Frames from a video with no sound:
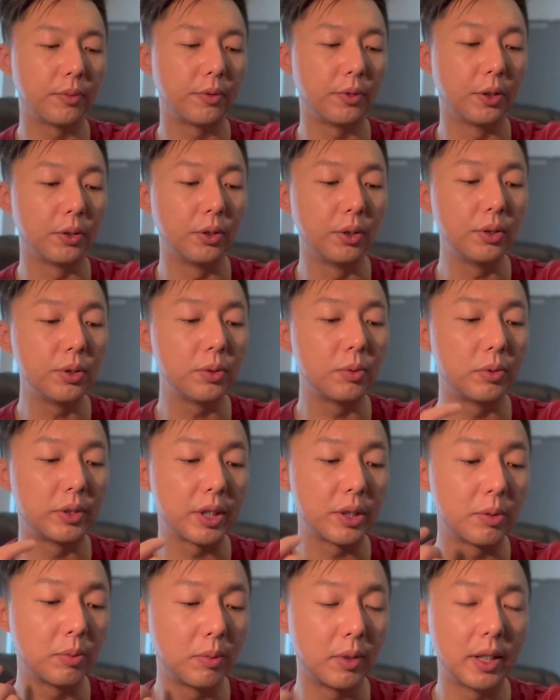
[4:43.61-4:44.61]
For those who
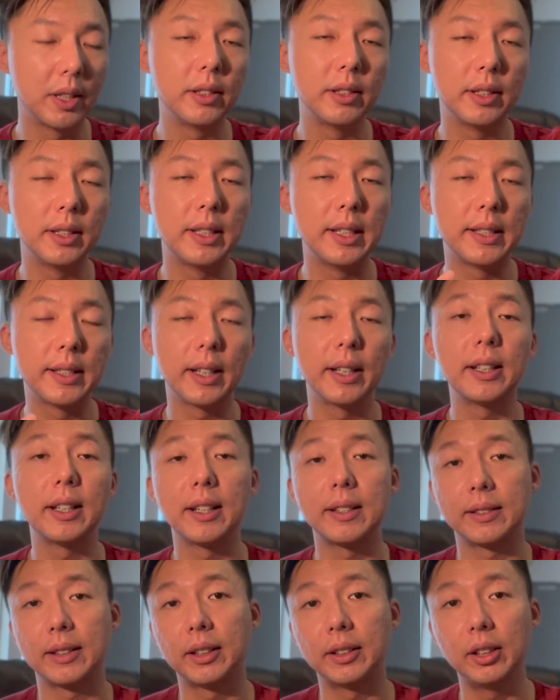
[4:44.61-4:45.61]
just want the design
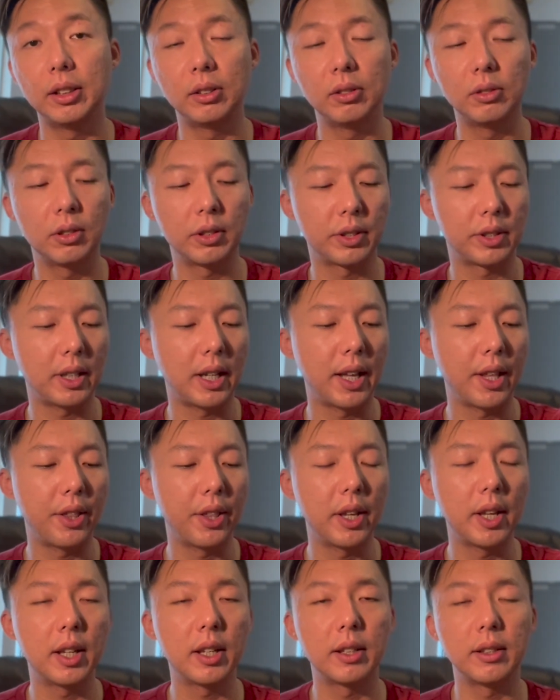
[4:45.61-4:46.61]
aesthetic looks, I
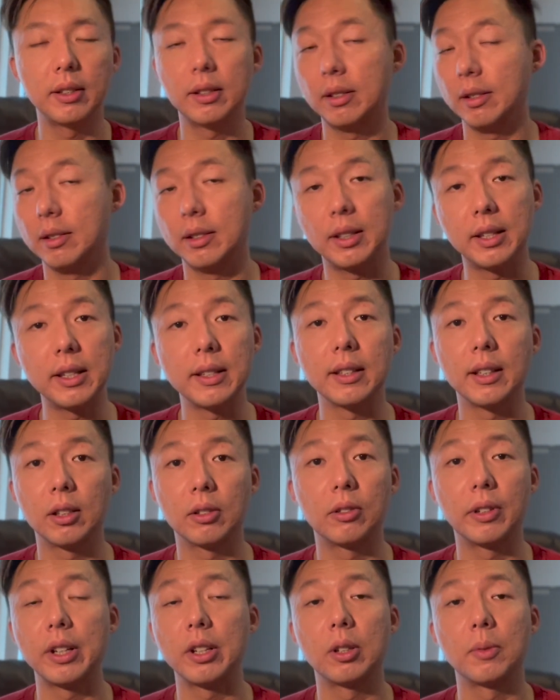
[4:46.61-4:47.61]
think these are
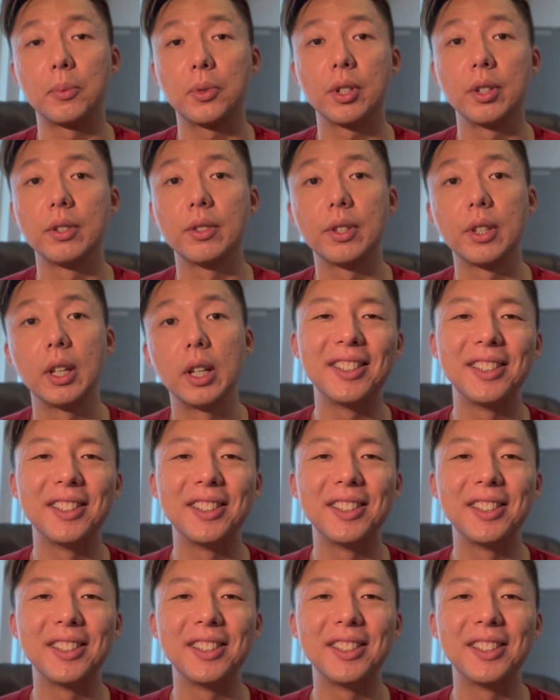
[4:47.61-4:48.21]
great options.